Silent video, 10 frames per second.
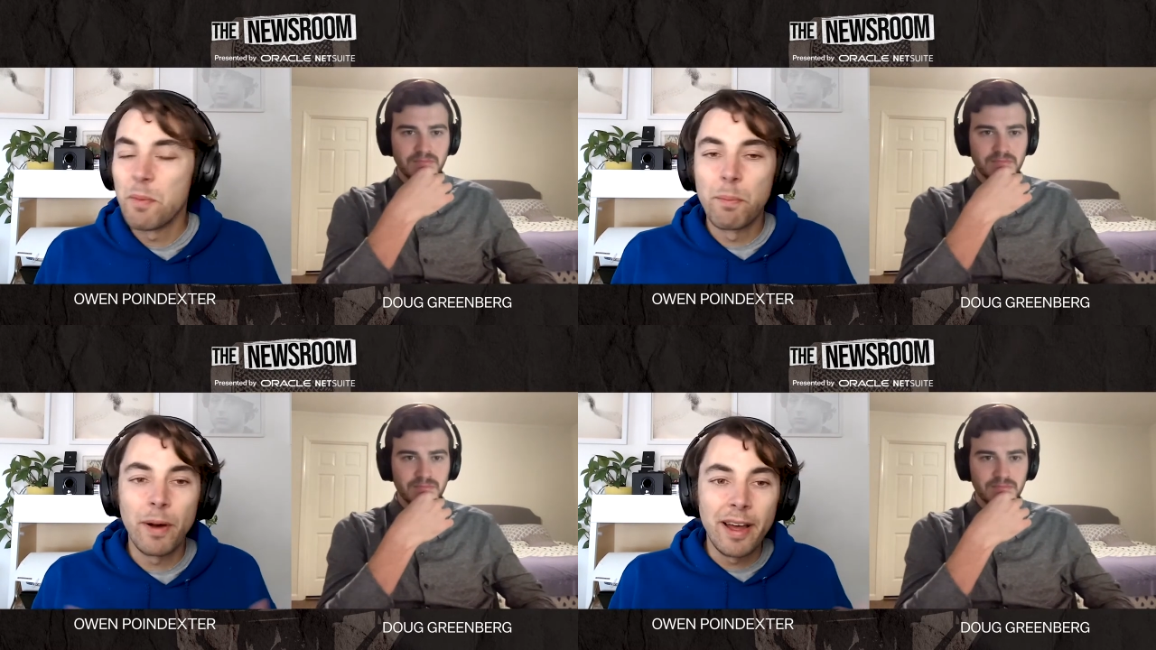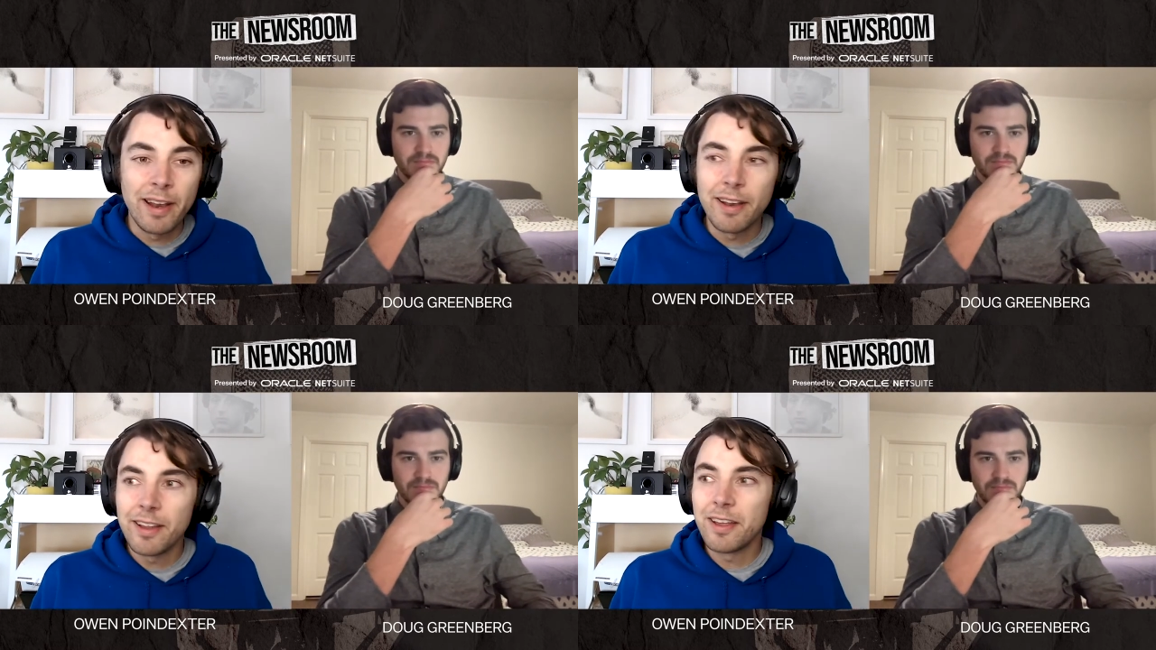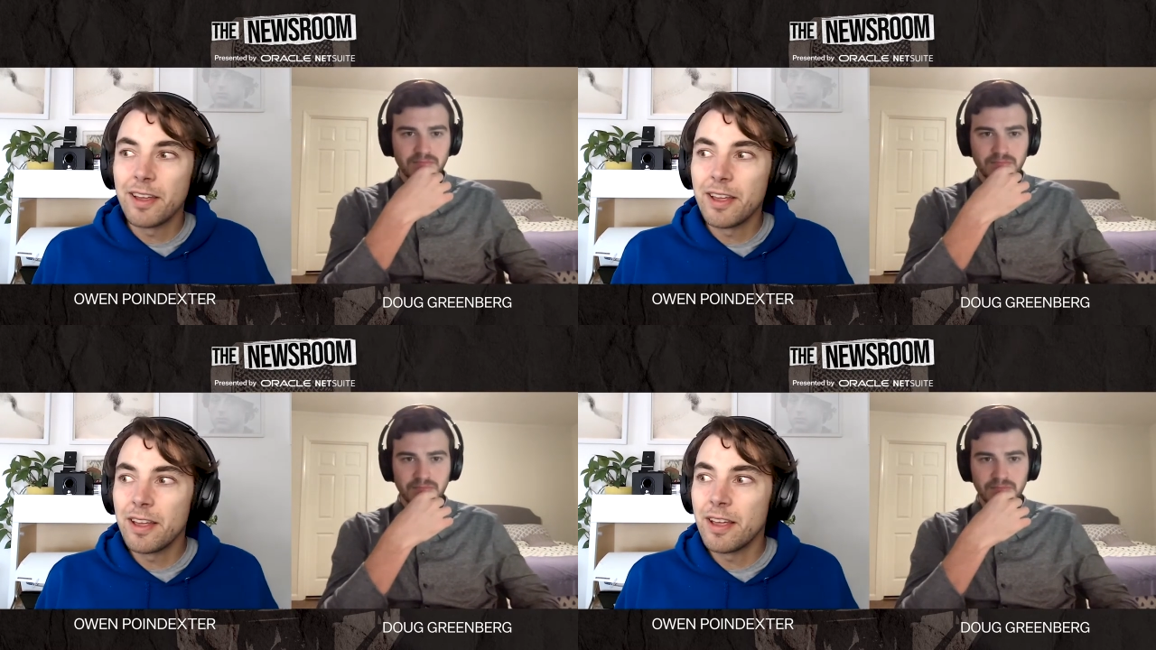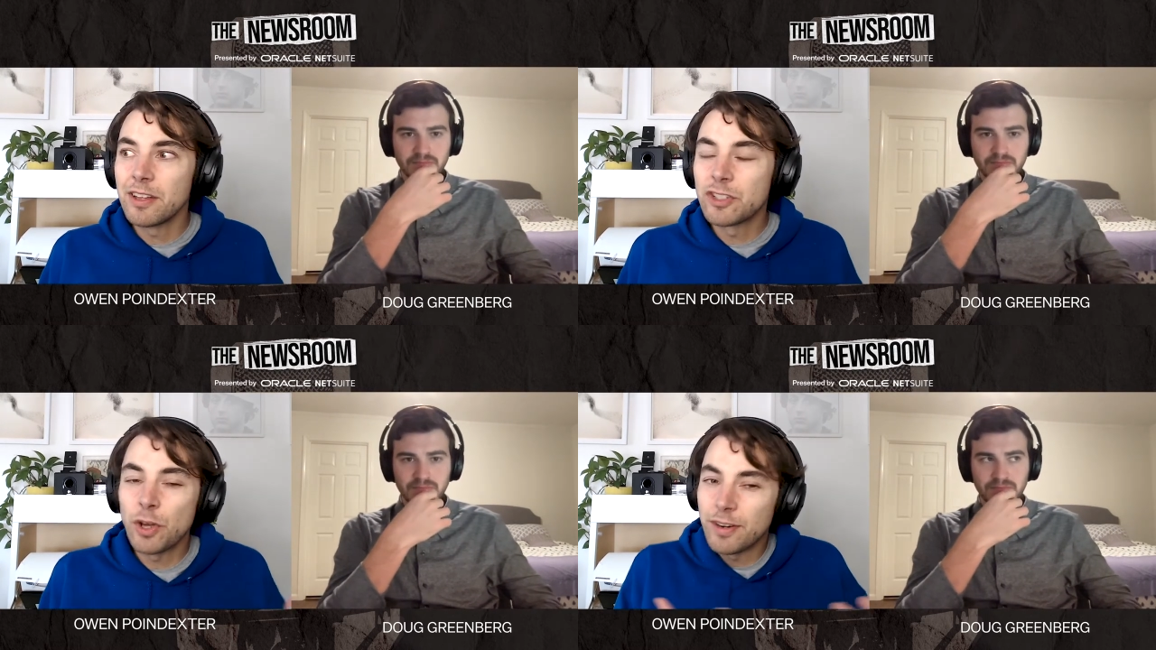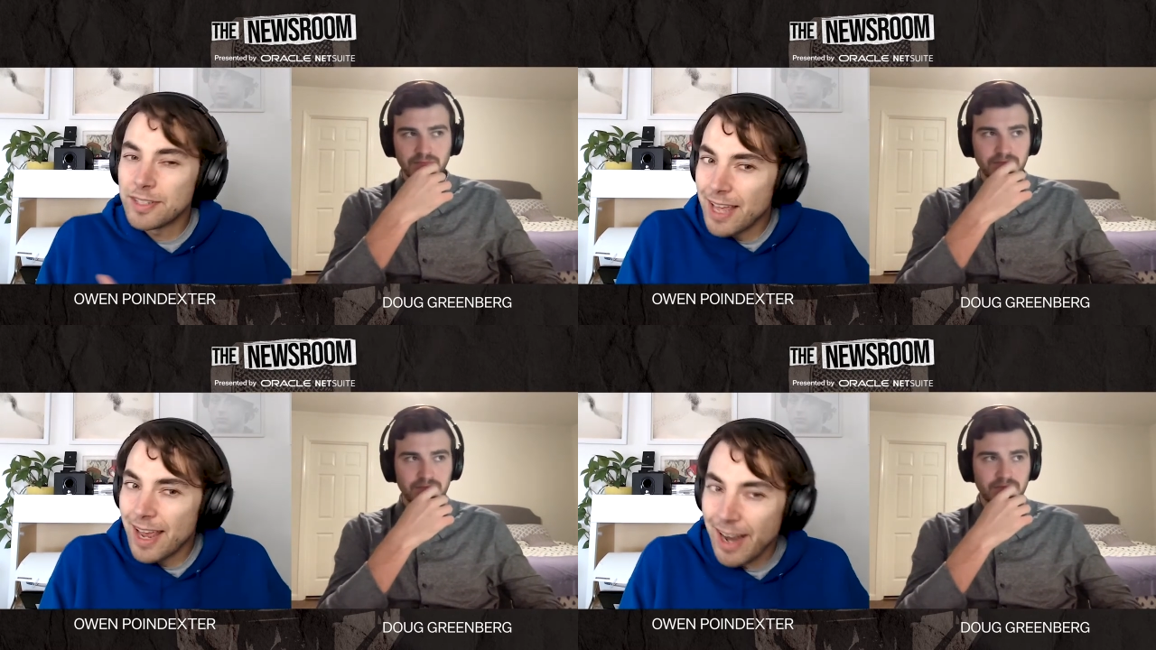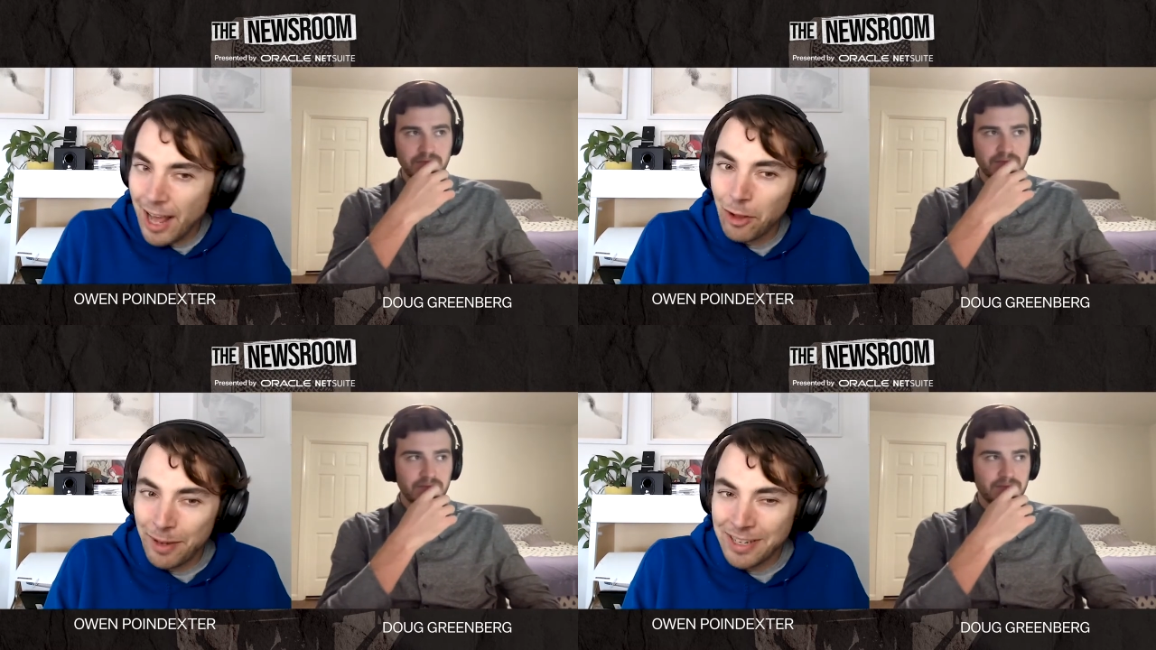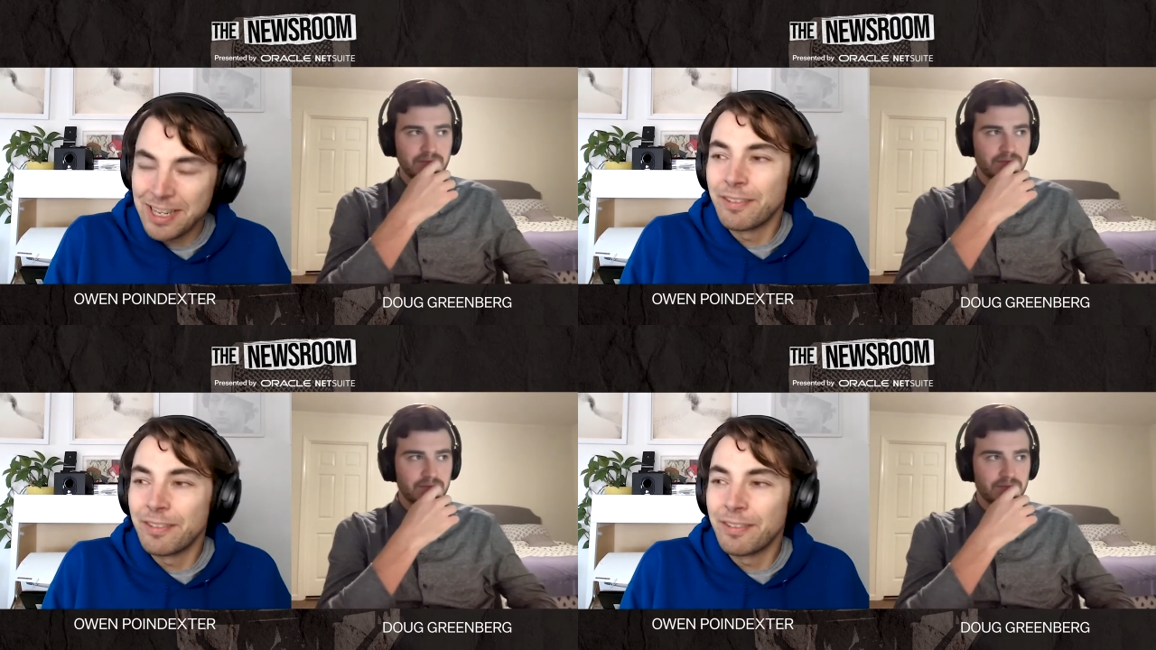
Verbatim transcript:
Speaker 1: But so there's that element of